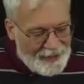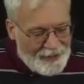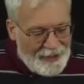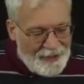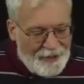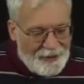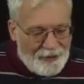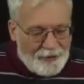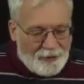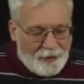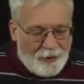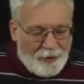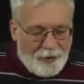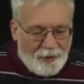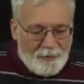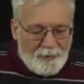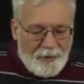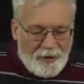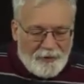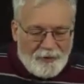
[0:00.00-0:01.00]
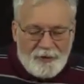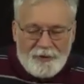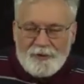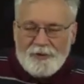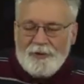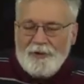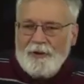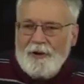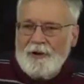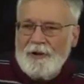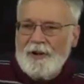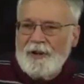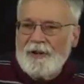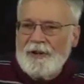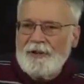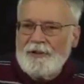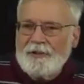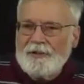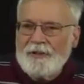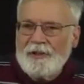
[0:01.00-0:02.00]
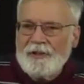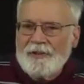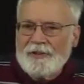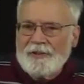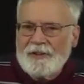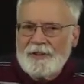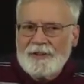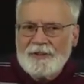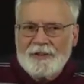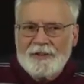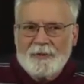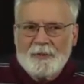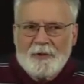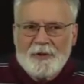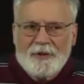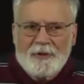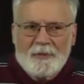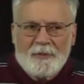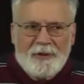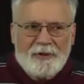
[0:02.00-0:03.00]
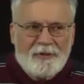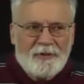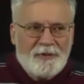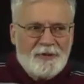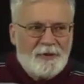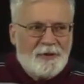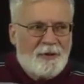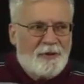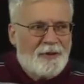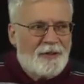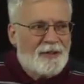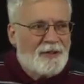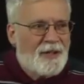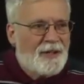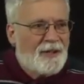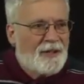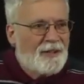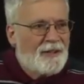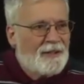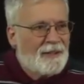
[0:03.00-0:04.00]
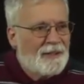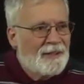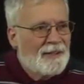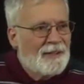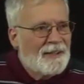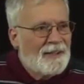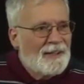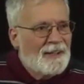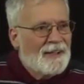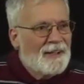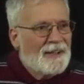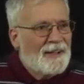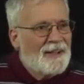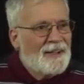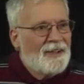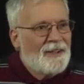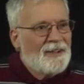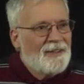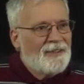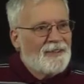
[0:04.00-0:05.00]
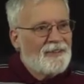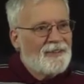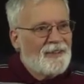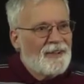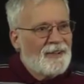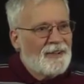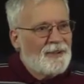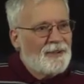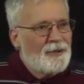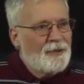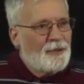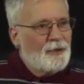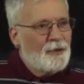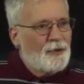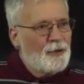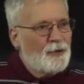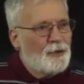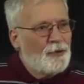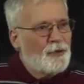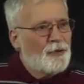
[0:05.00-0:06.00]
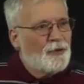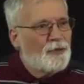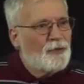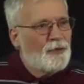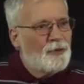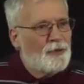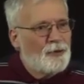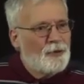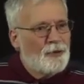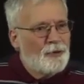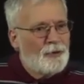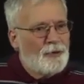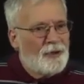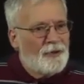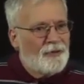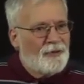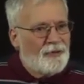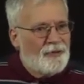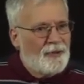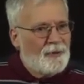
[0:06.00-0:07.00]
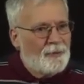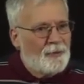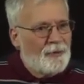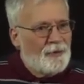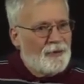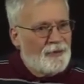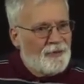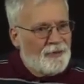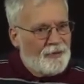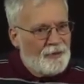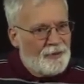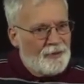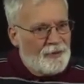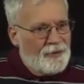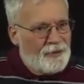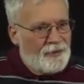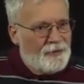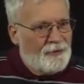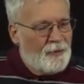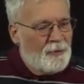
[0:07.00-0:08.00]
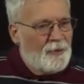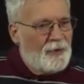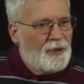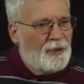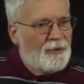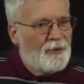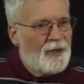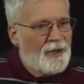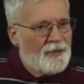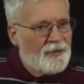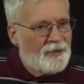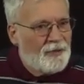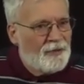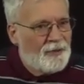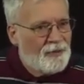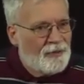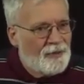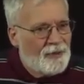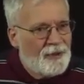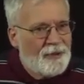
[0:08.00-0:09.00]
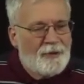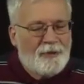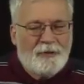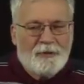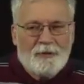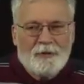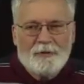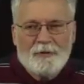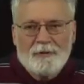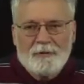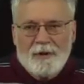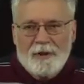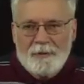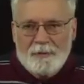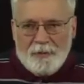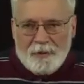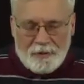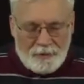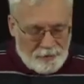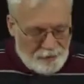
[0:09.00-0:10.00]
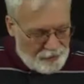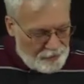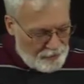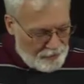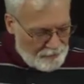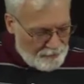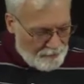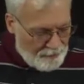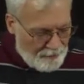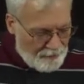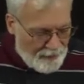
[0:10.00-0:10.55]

is called messenger RNA translation, where the messenger RNA is then used to assemble a series of amino acids into a protein.